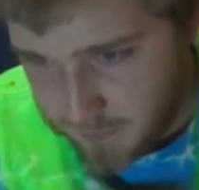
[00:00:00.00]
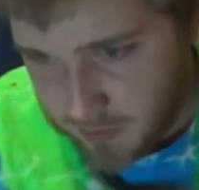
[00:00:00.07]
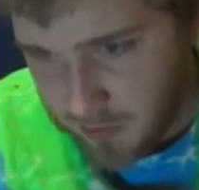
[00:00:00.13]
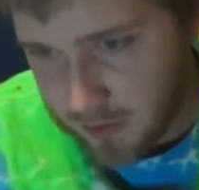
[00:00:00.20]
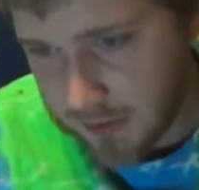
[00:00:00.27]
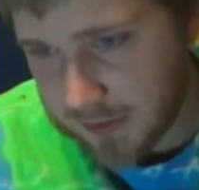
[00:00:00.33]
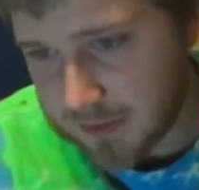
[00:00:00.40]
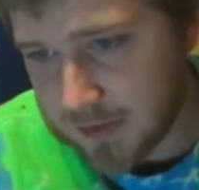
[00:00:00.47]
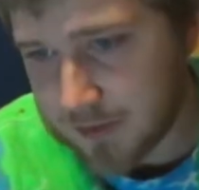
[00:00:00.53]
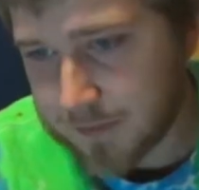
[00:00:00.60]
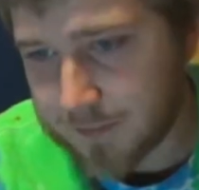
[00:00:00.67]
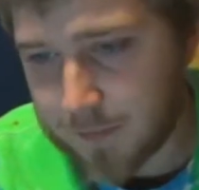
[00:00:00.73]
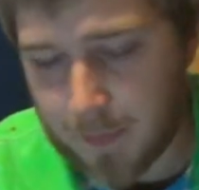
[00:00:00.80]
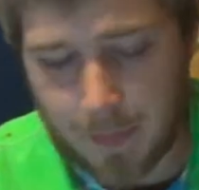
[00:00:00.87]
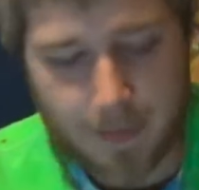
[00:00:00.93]
Alright,
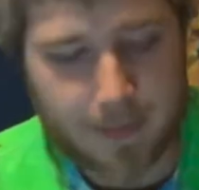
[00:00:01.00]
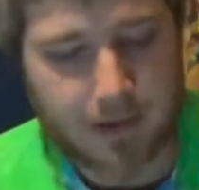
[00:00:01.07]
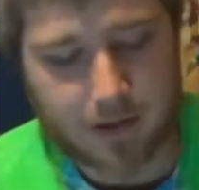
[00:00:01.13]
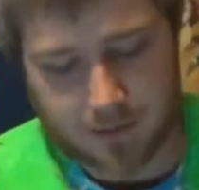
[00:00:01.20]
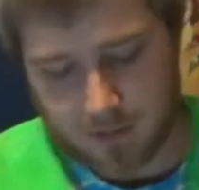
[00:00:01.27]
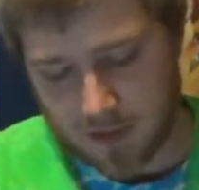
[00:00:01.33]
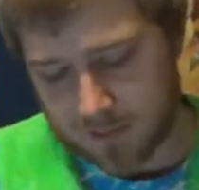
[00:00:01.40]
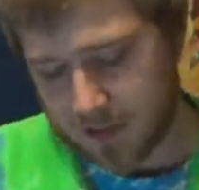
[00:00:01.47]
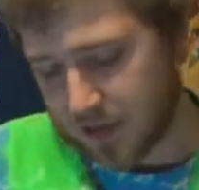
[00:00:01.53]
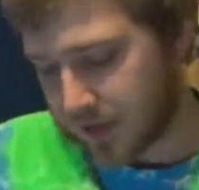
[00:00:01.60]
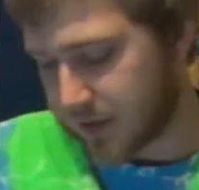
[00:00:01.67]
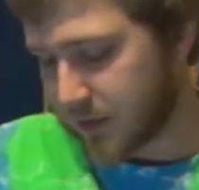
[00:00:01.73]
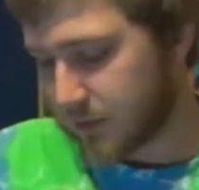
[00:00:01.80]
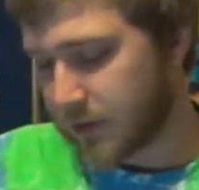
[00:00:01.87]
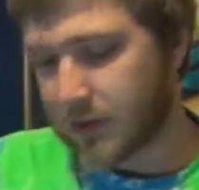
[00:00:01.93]
um, let me
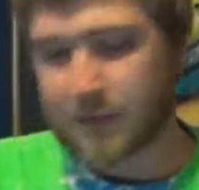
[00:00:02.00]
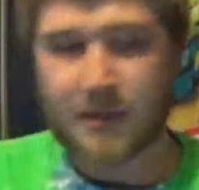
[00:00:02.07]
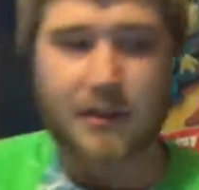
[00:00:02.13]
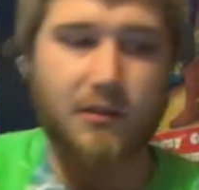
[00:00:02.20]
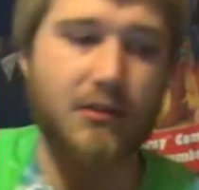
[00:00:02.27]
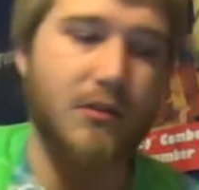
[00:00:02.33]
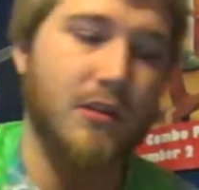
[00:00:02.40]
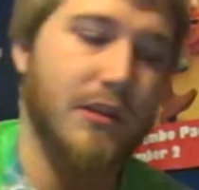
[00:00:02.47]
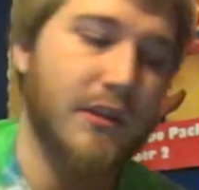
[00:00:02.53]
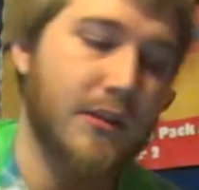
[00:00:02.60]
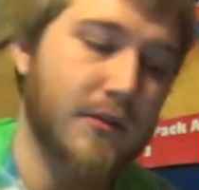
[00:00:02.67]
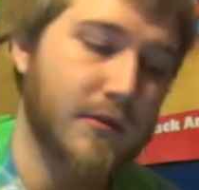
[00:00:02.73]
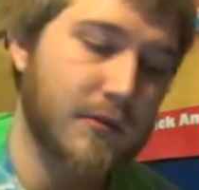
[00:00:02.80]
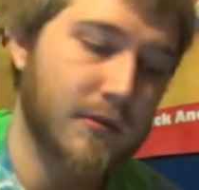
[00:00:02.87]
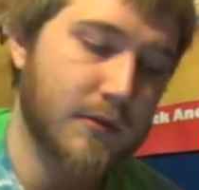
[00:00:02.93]
get rid of my guitar here.